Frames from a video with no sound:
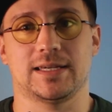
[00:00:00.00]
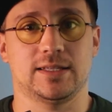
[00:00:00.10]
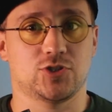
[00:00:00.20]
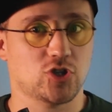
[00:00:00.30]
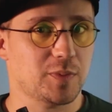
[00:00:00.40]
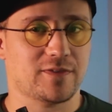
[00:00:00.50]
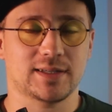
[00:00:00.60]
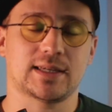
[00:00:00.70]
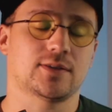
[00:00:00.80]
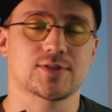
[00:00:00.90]
In
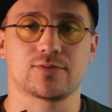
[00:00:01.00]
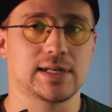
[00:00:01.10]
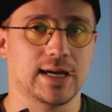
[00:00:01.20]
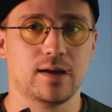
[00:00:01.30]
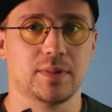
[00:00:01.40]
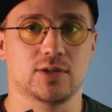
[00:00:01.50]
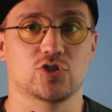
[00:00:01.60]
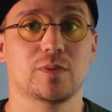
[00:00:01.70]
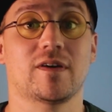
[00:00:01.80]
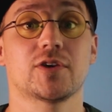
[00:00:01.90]
Shopify, that doesn't really happen. In
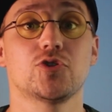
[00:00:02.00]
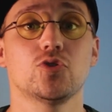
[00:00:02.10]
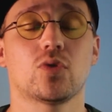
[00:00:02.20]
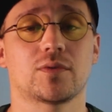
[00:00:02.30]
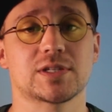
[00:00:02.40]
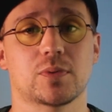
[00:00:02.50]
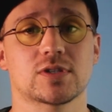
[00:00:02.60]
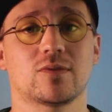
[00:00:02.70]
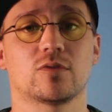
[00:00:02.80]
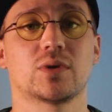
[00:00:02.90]
Shopify, you are
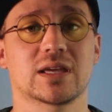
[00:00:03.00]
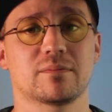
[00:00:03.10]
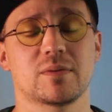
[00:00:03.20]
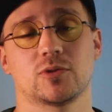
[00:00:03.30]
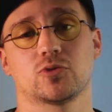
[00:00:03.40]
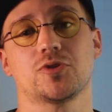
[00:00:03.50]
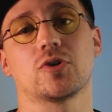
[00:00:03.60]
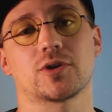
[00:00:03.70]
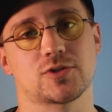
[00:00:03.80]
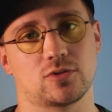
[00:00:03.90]
responsible for bringing people to
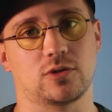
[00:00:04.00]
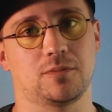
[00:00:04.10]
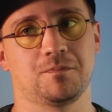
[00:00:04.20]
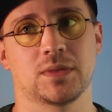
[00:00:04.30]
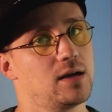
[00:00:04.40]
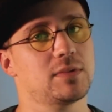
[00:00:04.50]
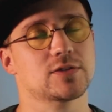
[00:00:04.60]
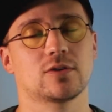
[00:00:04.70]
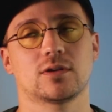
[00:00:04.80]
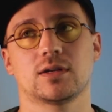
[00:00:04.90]
your store.
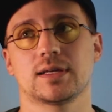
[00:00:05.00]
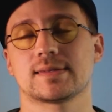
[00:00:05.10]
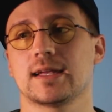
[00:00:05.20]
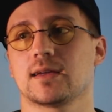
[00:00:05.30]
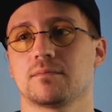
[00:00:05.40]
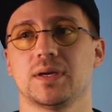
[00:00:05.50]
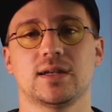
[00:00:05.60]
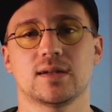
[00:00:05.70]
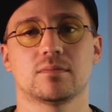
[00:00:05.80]
Amazon, it's like being in a